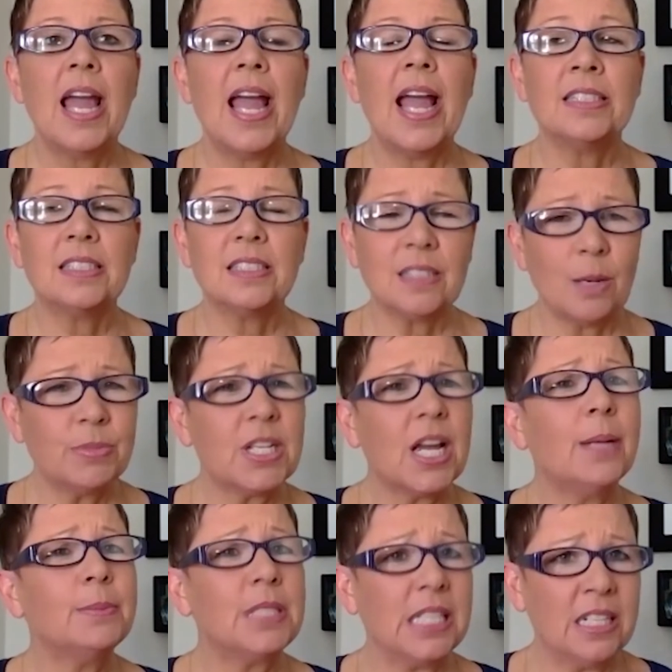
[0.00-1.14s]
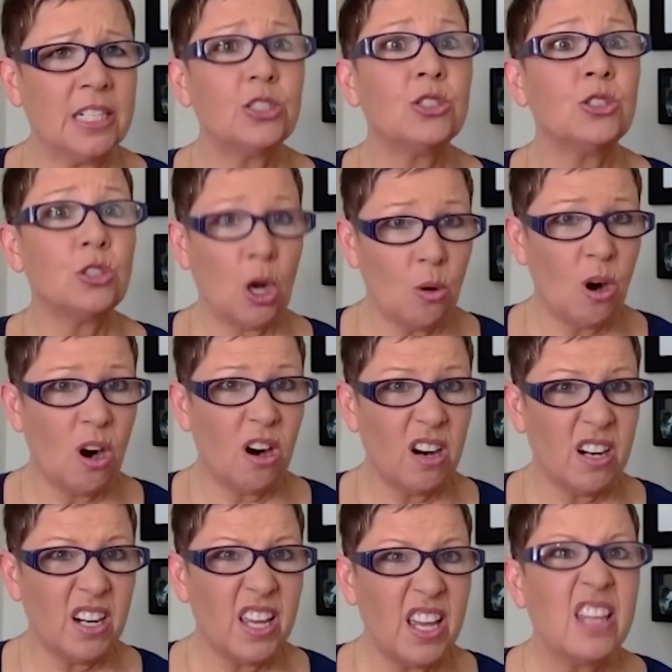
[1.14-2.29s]
And sometimes it is so
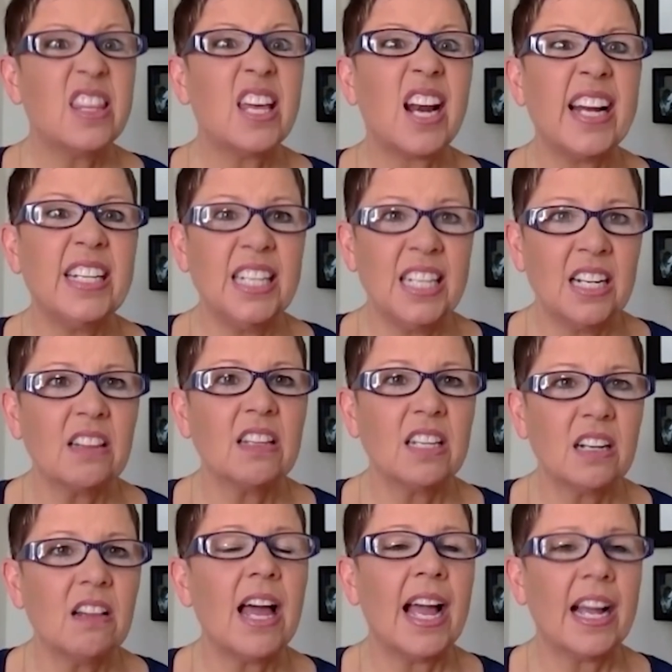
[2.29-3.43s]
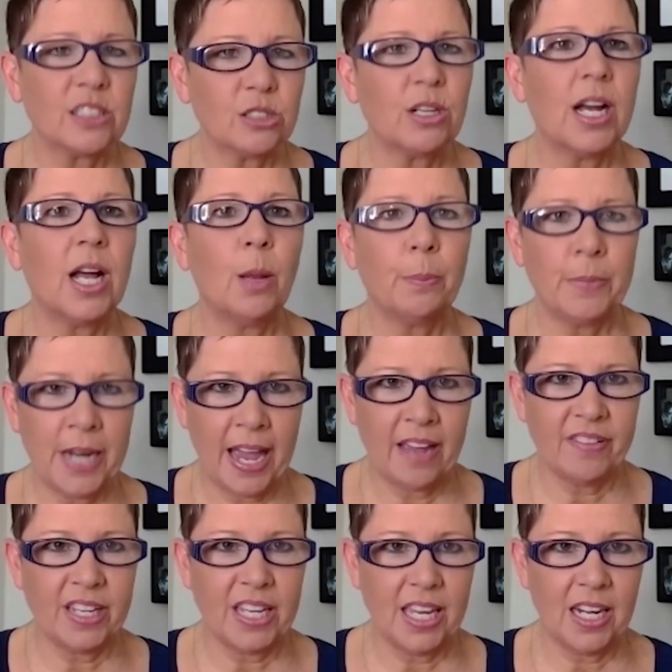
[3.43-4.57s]
hard that I need a little extra help
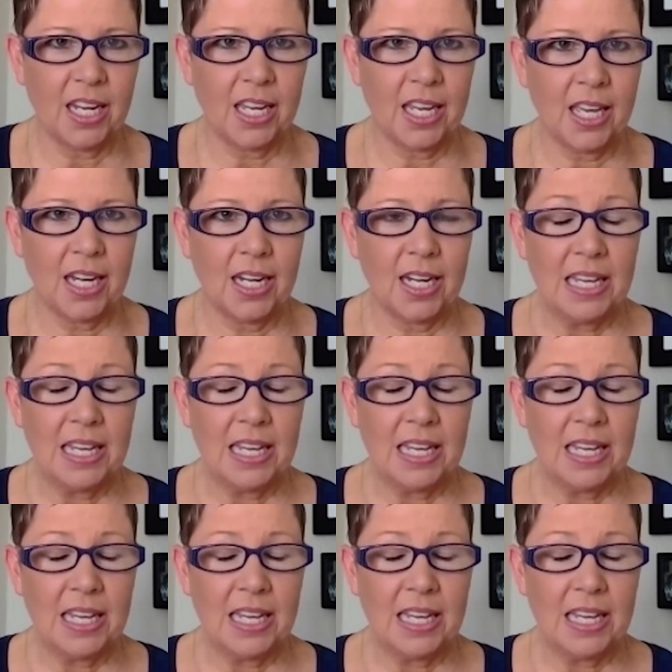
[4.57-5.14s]
navigating it.